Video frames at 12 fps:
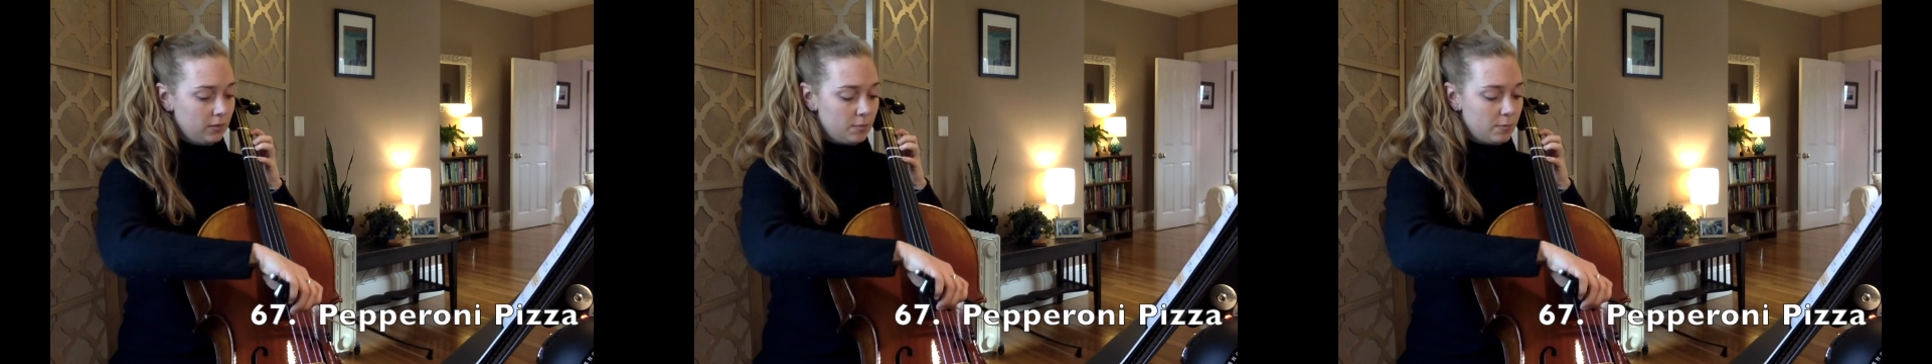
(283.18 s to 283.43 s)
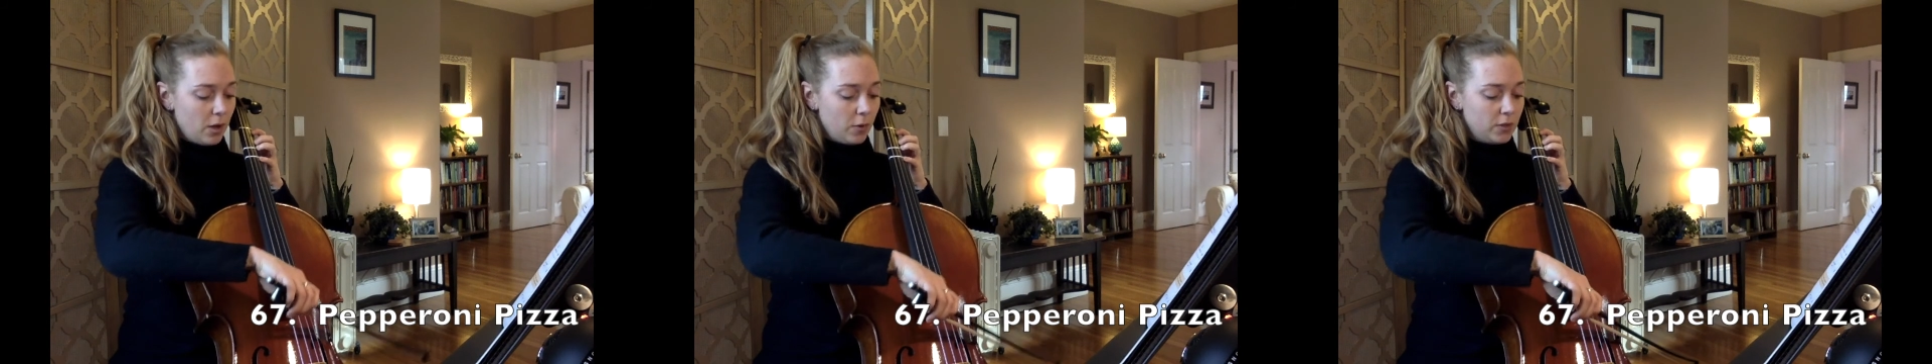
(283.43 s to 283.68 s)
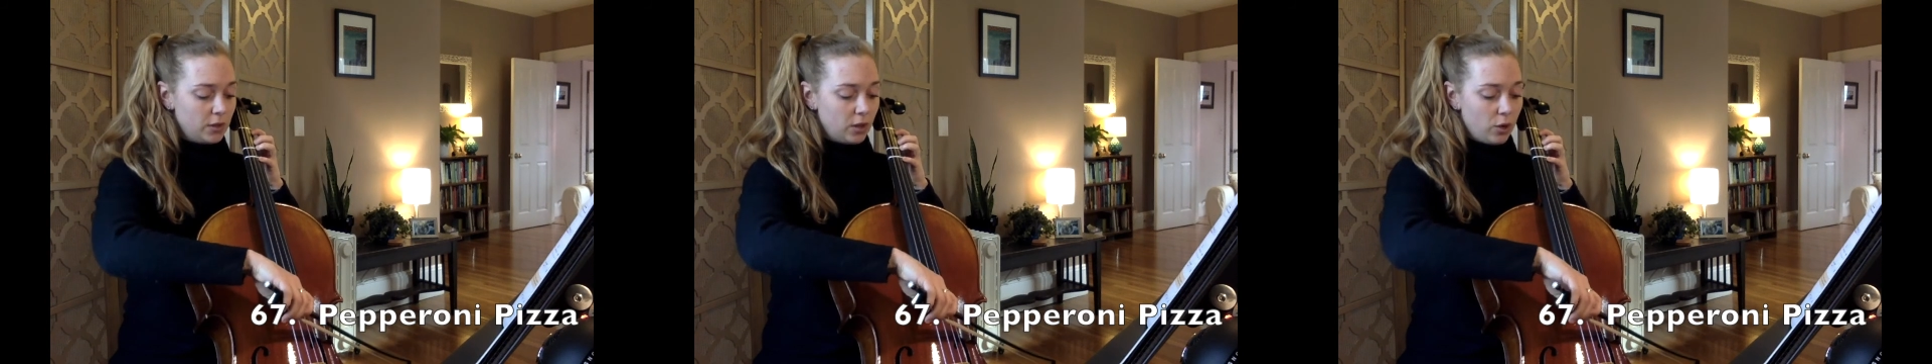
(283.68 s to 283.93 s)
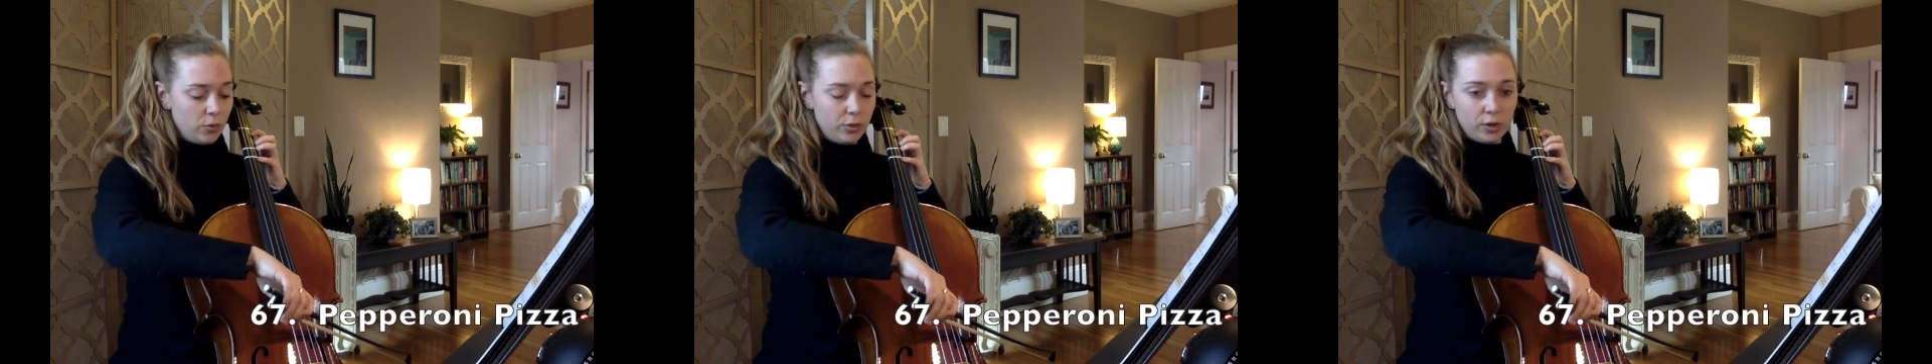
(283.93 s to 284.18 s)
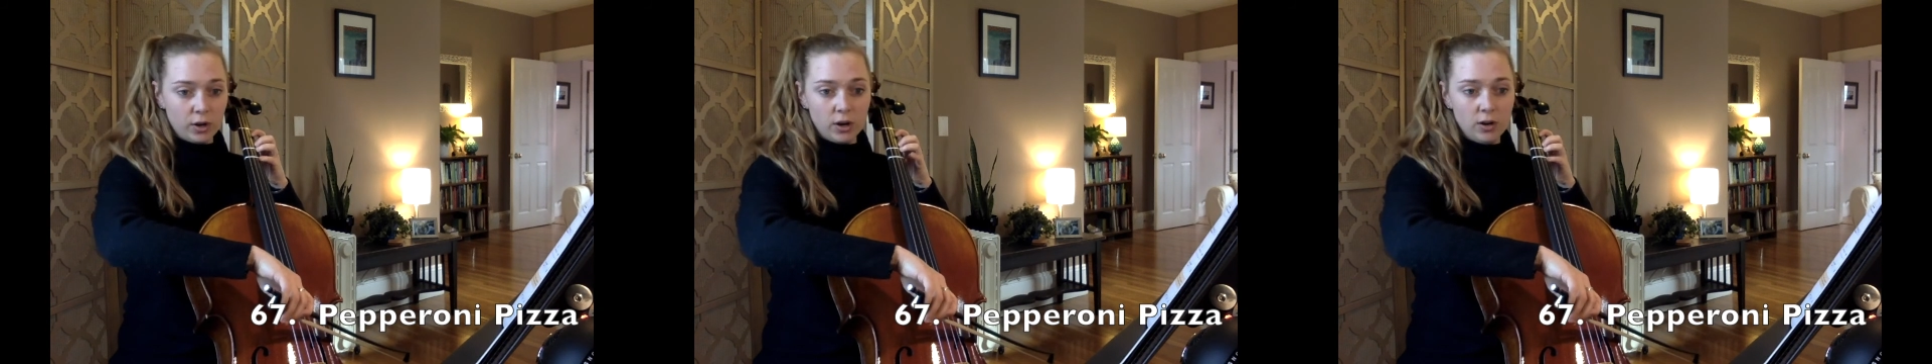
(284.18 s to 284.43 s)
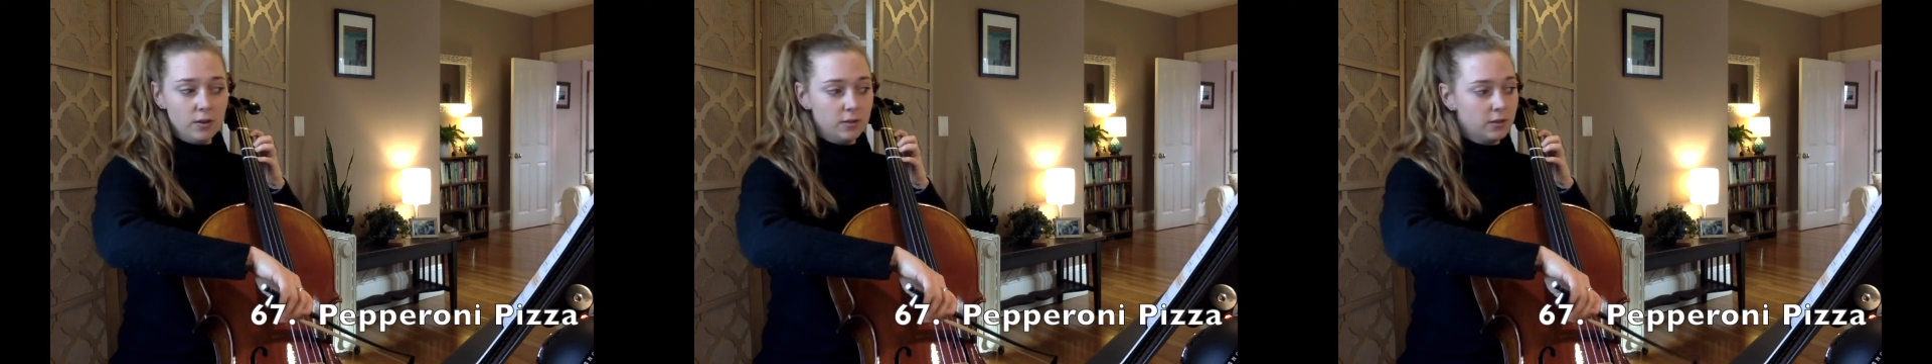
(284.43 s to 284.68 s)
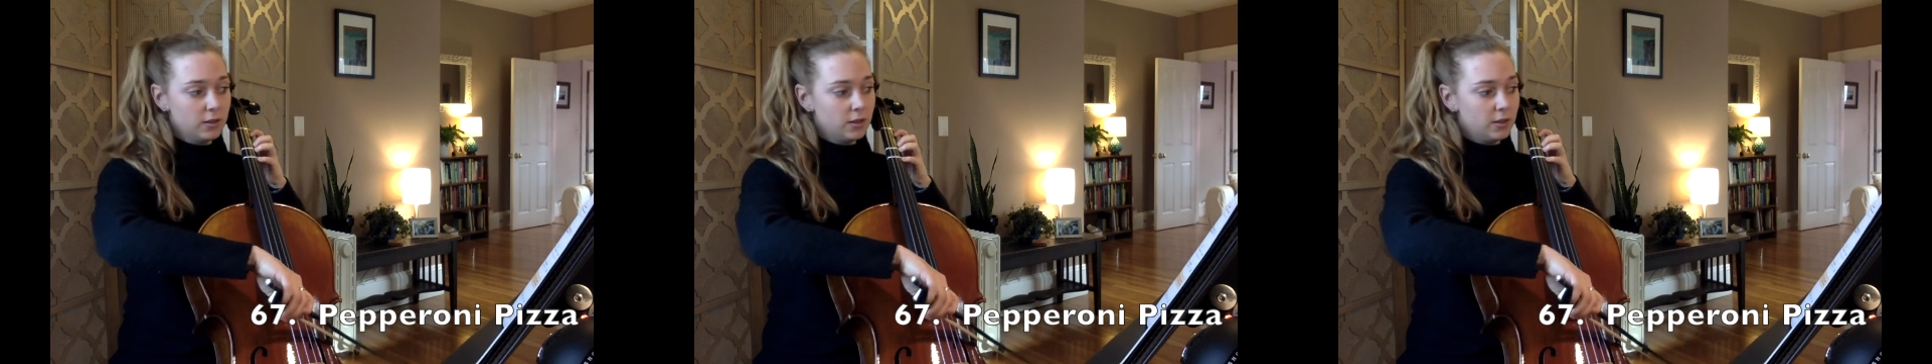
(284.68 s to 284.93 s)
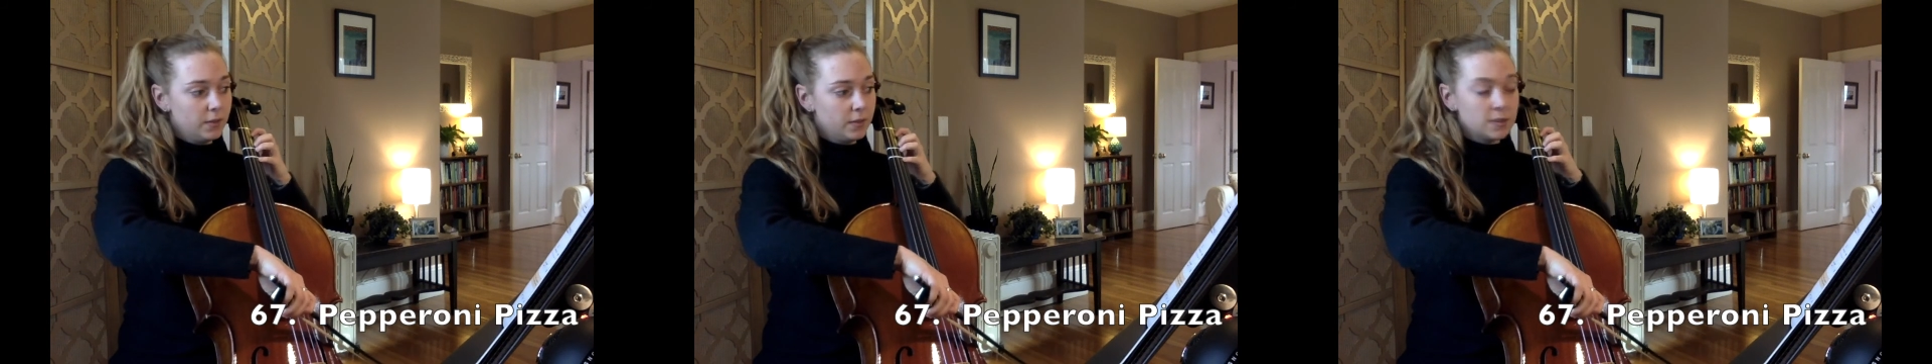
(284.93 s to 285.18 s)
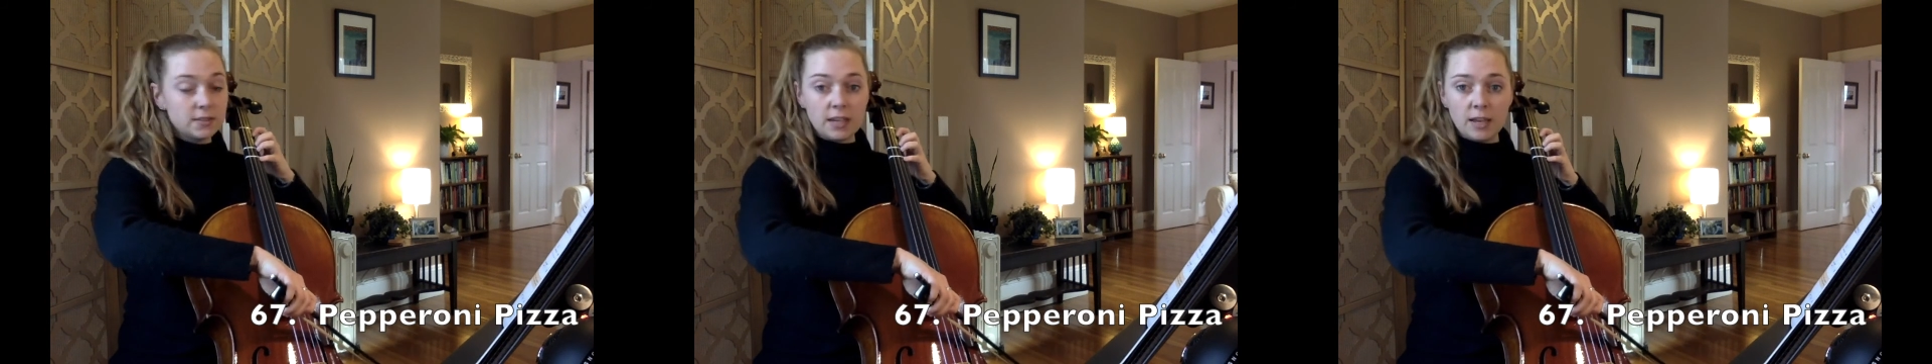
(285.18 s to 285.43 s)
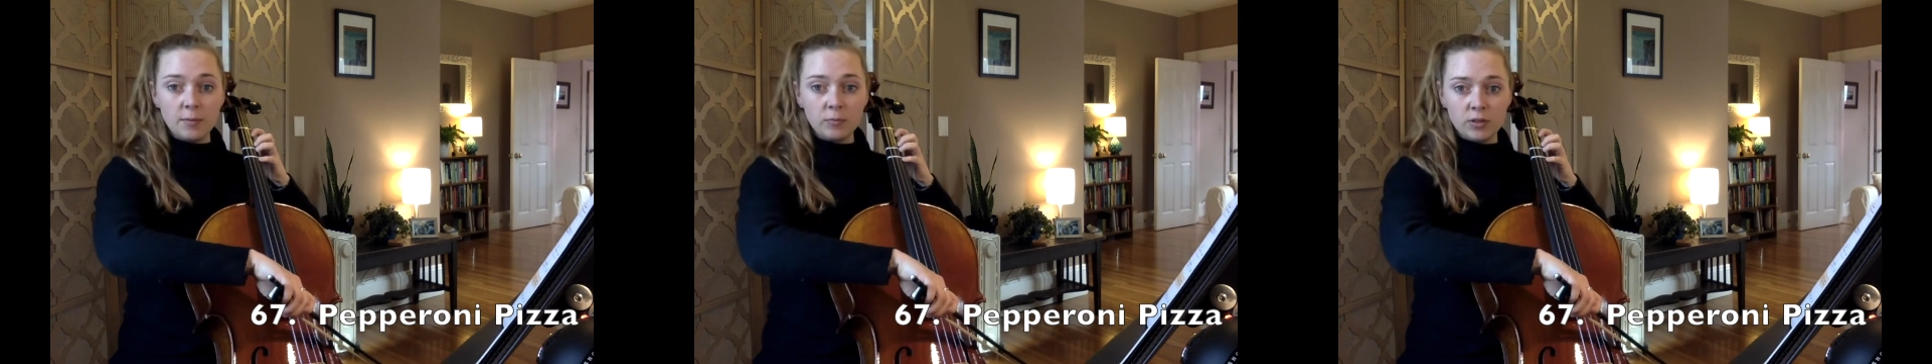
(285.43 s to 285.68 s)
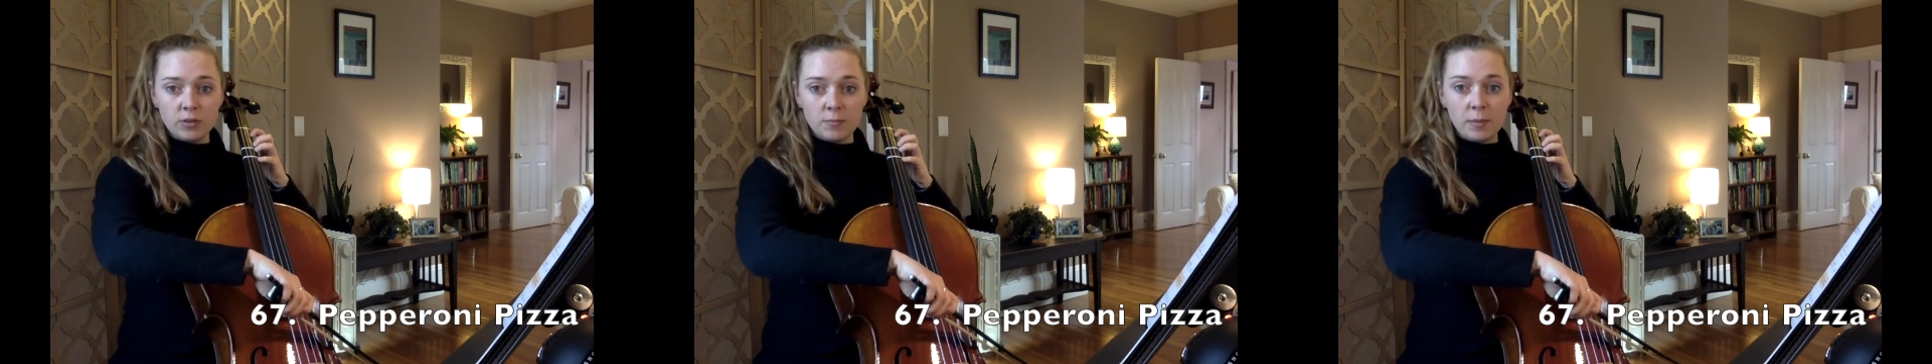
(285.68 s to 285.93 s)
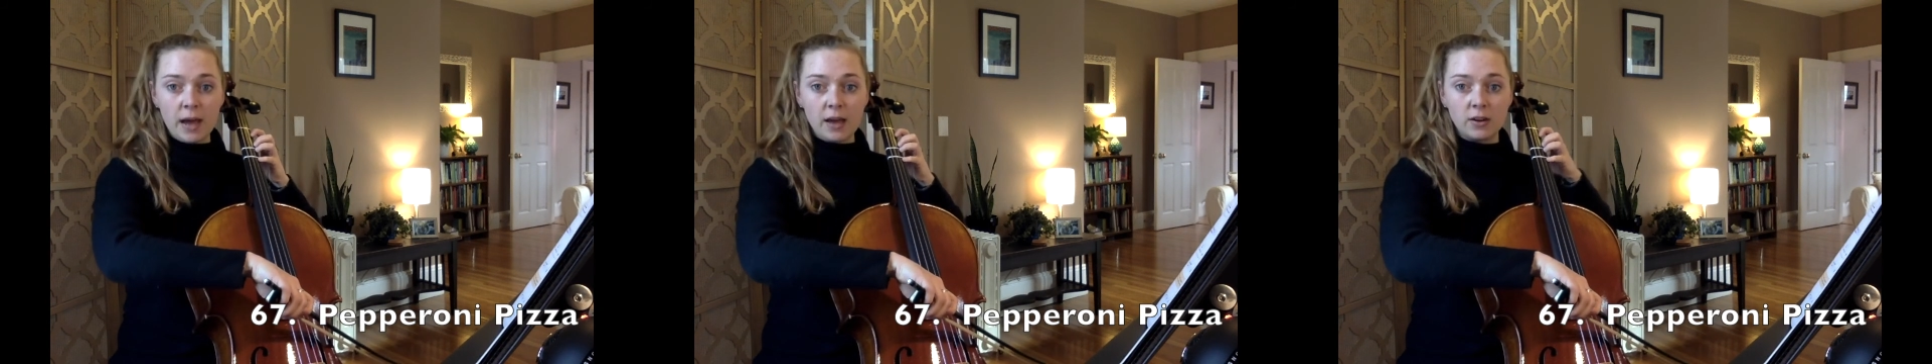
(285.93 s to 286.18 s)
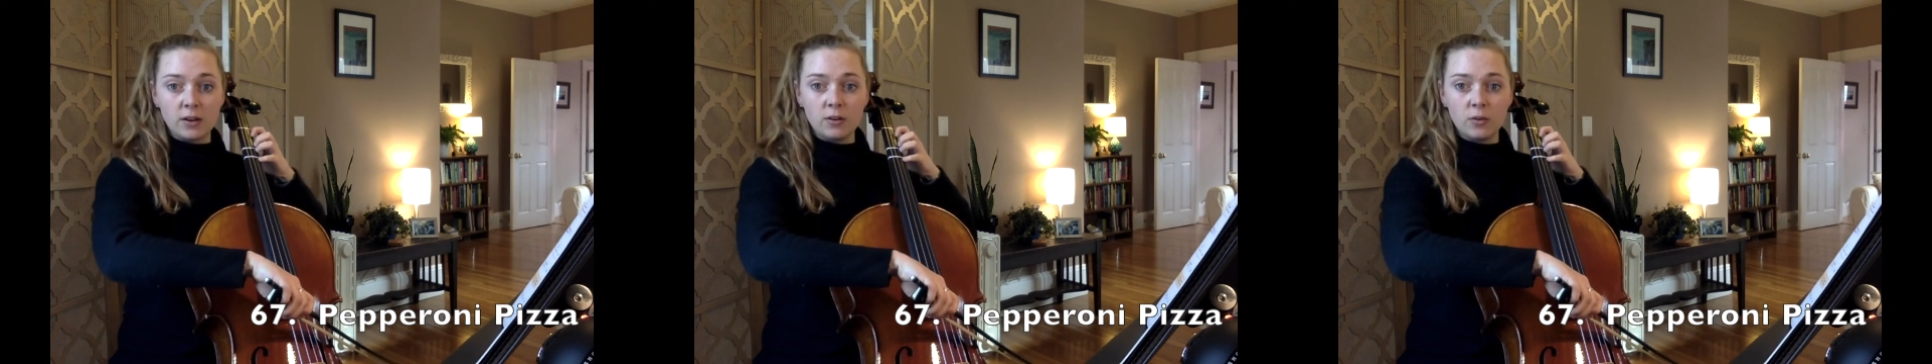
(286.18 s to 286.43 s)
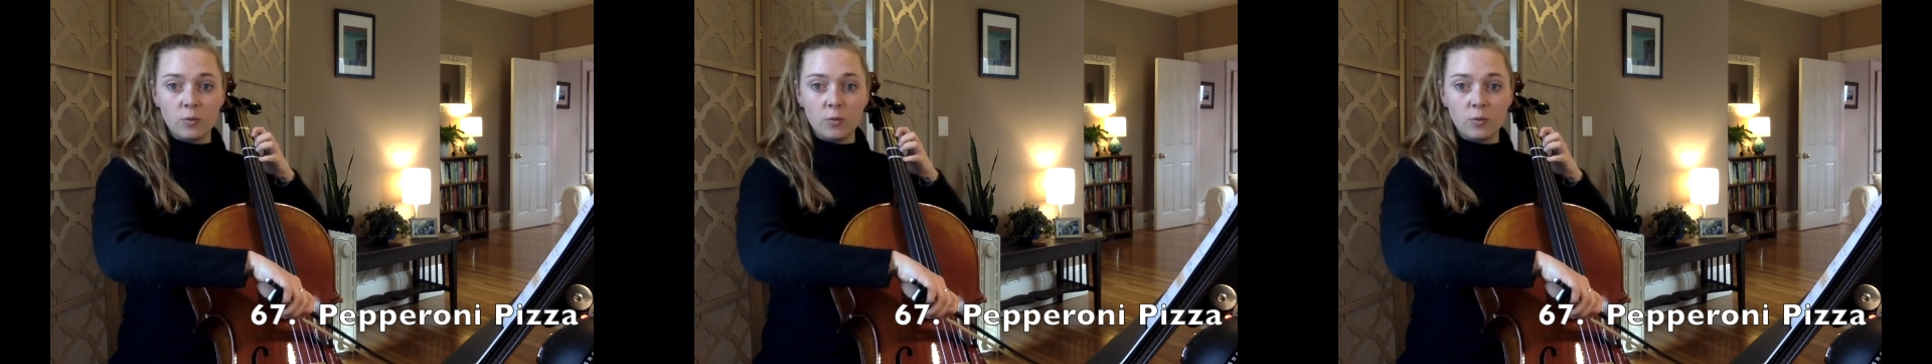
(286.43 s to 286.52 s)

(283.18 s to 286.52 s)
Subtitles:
Bow in the low third. Same rhythm pattern.